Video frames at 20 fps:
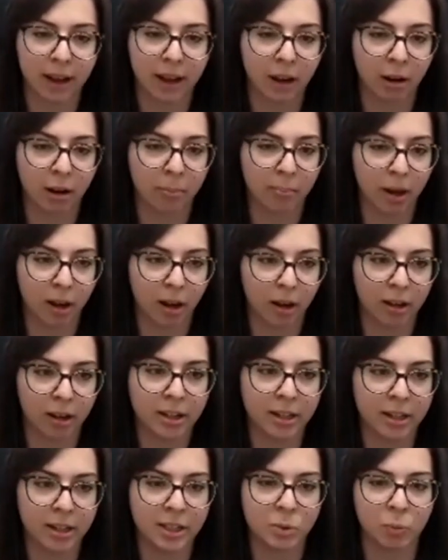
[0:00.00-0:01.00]
our
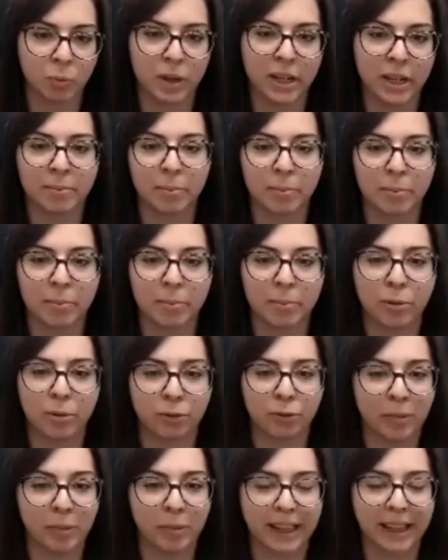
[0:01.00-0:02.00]
partners with
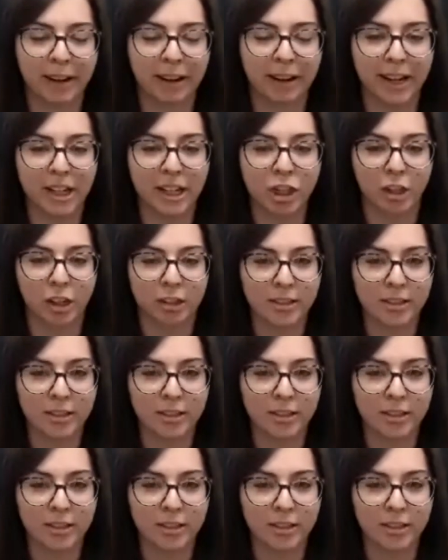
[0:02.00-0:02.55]
performing their HR